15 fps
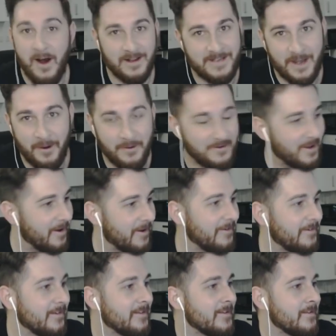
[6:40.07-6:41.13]
I don't know.
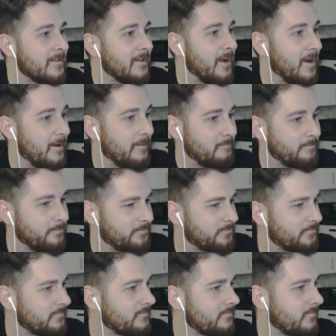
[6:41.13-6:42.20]
Um,
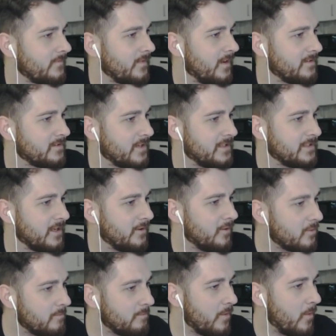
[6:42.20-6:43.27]
so it's a
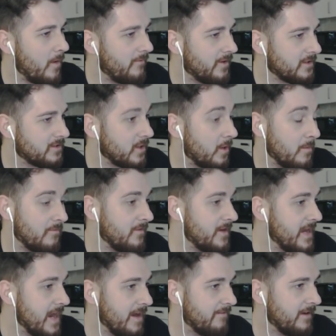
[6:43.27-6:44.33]
long ball over the top, and
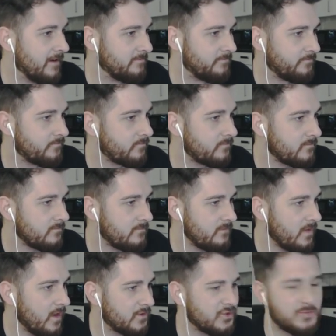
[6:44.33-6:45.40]
Reniero
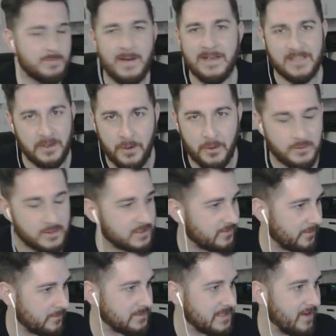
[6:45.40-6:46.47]
just makes a nuisance of
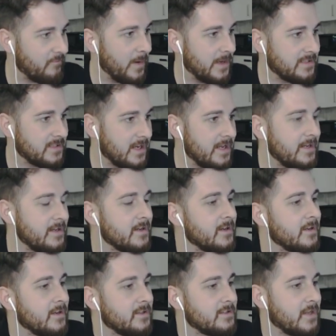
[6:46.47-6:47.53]
himself, basically.
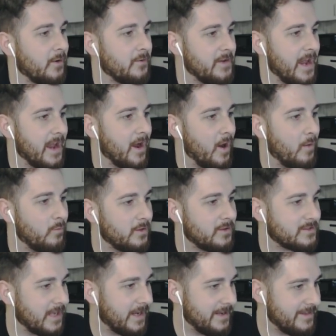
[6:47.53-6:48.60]
So, yeah, I wouldn't
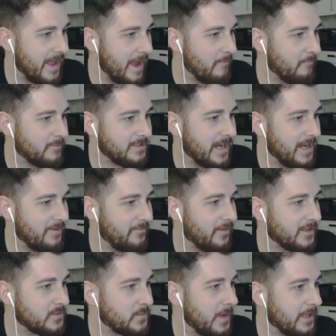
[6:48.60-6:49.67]
say that was
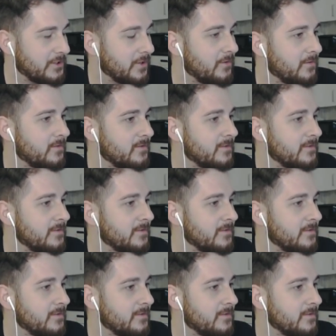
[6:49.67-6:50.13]
anything special.